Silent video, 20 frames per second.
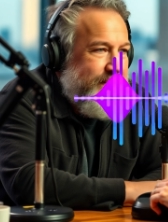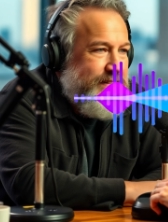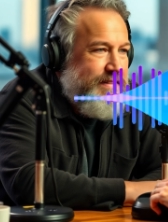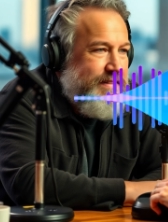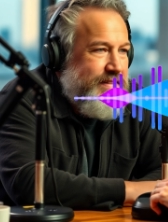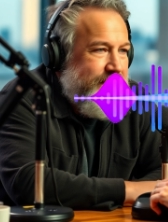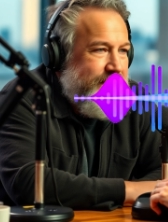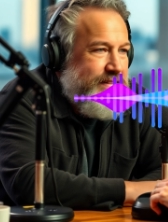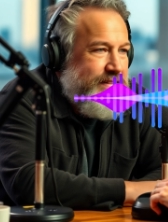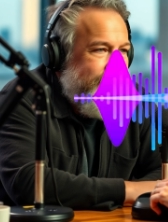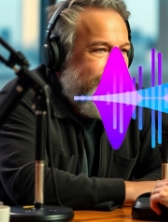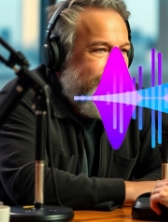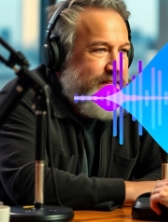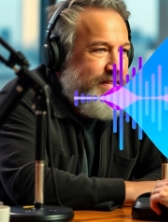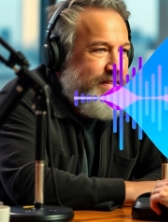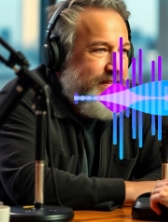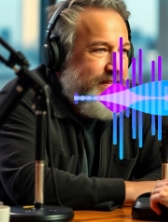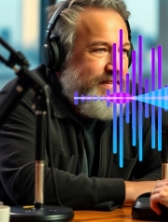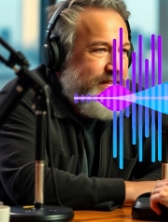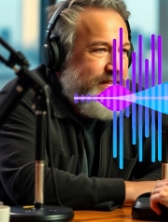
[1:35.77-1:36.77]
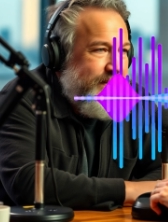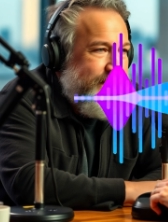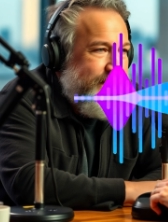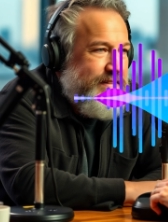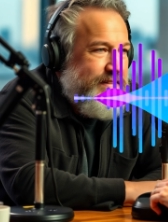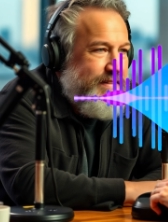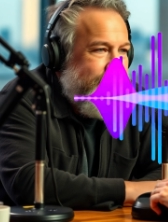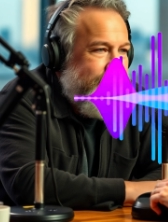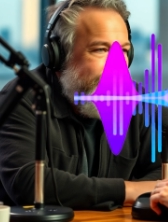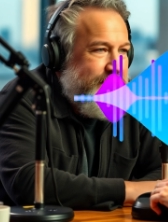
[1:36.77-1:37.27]
Right, right. How do you
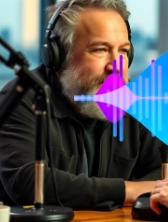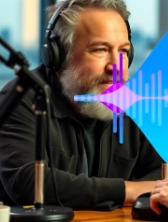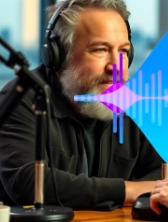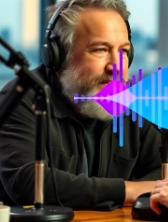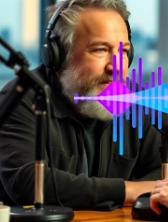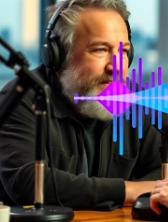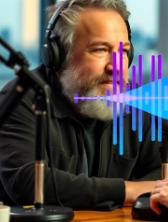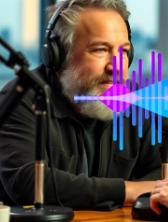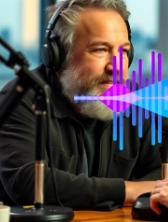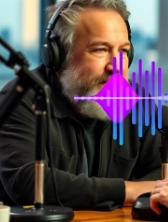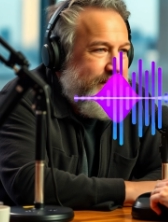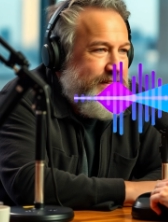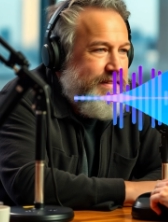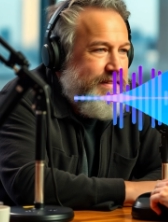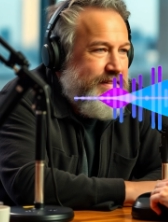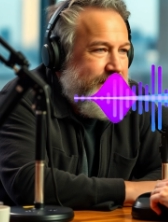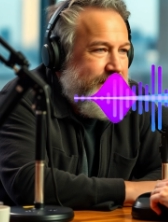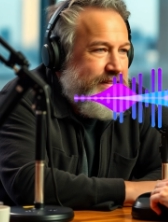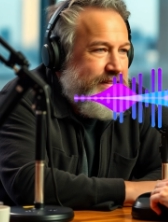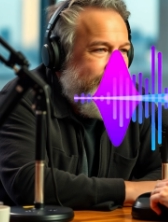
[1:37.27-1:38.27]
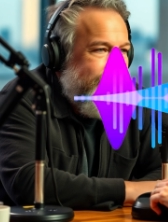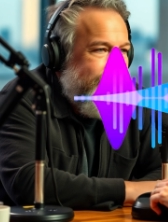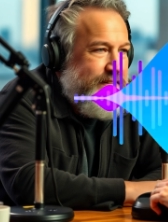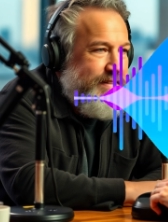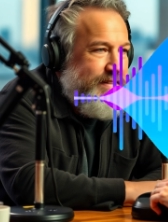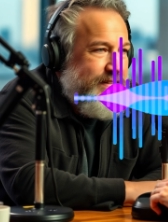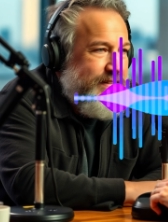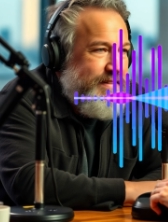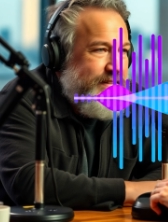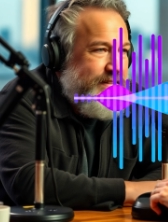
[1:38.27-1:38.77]
master multiple
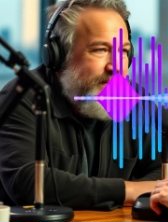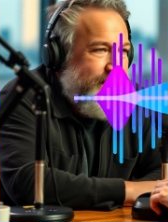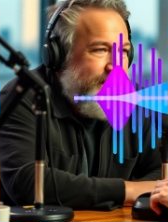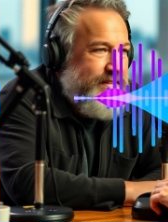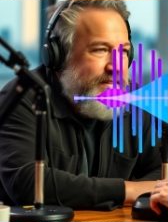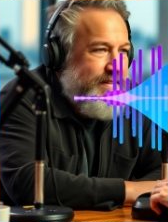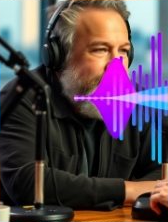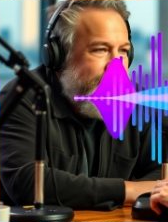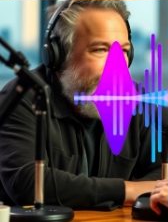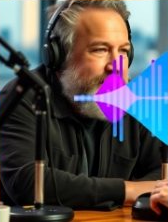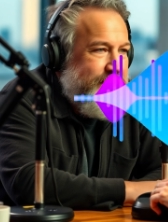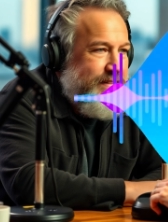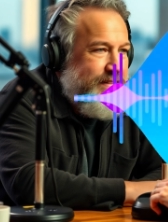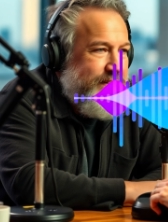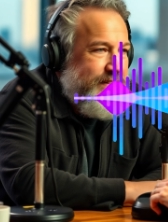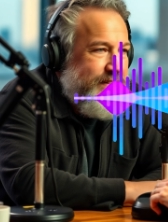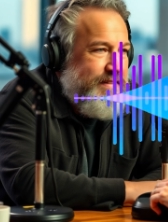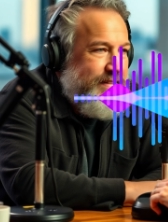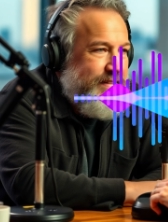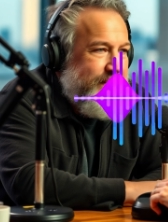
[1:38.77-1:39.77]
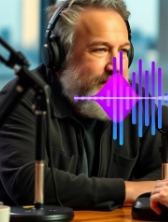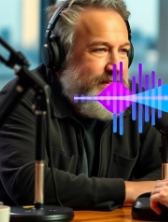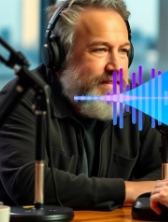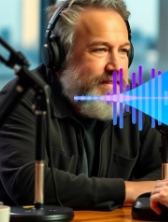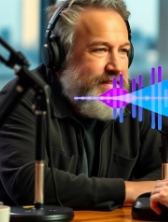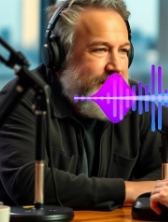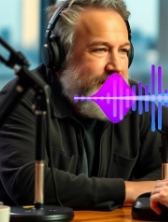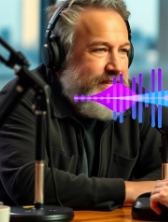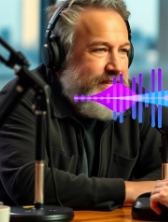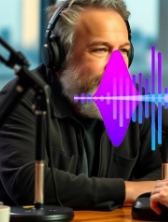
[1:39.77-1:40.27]
domains? It's a question we all
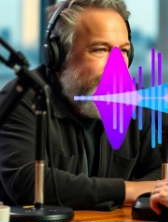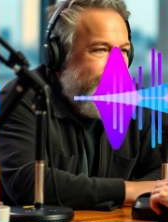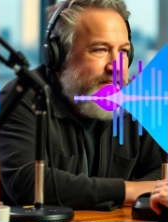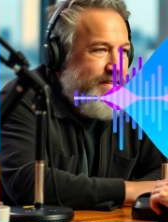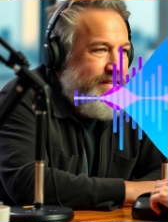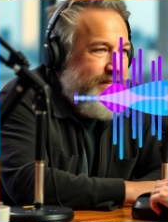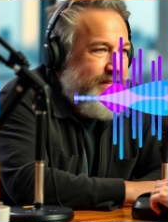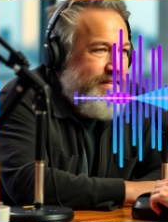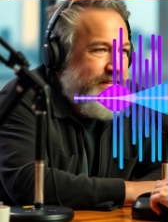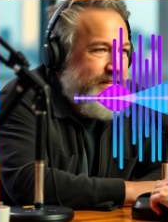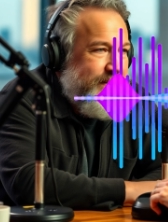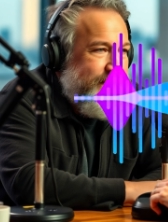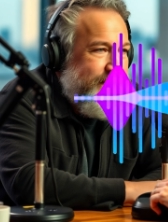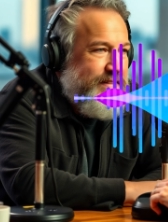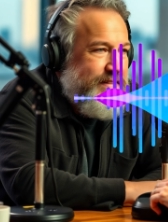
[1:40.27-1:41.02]
grapple with, I think.